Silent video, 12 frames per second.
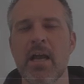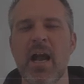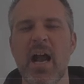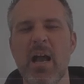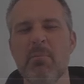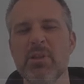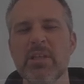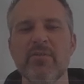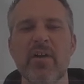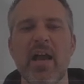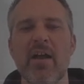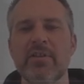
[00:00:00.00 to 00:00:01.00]
I believe
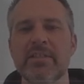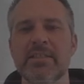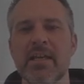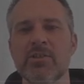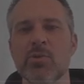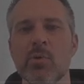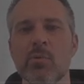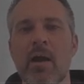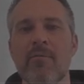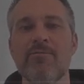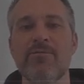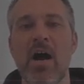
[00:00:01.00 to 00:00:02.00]
I have it set to
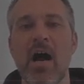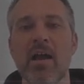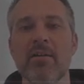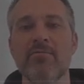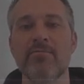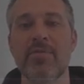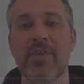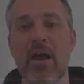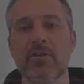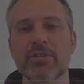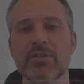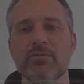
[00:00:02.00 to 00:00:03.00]
around
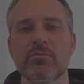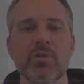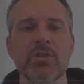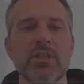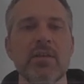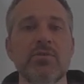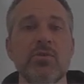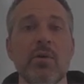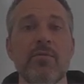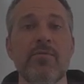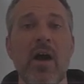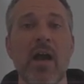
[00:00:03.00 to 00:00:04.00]
5,000, which gives you
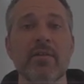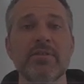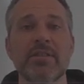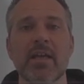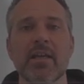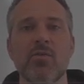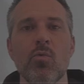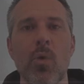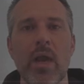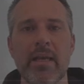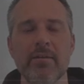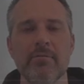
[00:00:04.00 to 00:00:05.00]
a five second
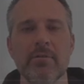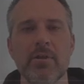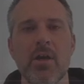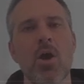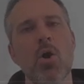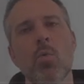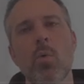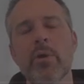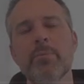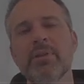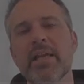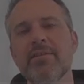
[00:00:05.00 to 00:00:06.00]
wait. When
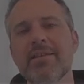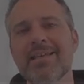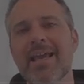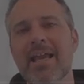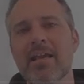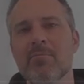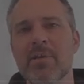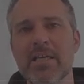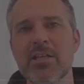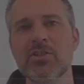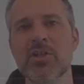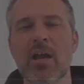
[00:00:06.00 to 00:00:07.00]
we play the game,
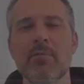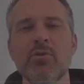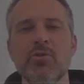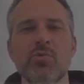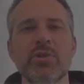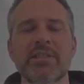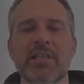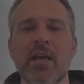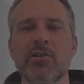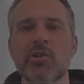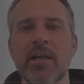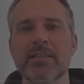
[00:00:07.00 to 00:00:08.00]
each time you do a
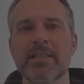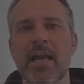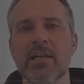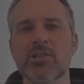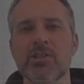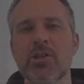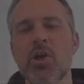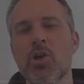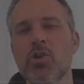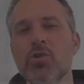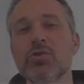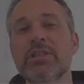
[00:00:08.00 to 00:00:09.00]
signed transaction,
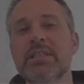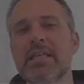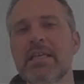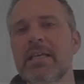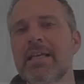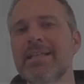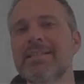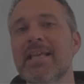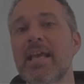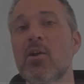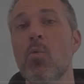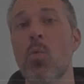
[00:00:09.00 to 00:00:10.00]
you'll see it
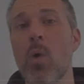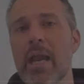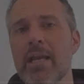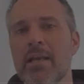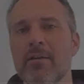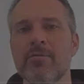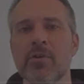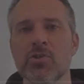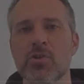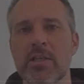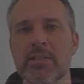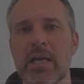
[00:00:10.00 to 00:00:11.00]
say waiting for
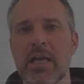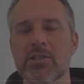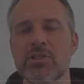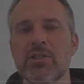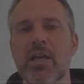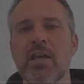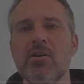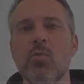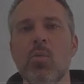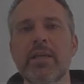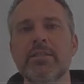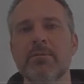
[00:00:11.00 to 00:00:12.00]
transaction and it
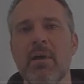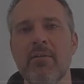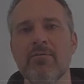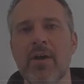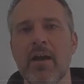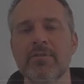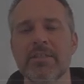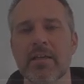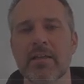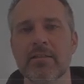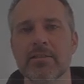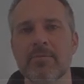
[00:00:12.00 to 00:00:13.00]
waits about five
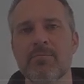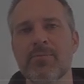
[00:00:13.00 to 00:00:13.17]
seconds.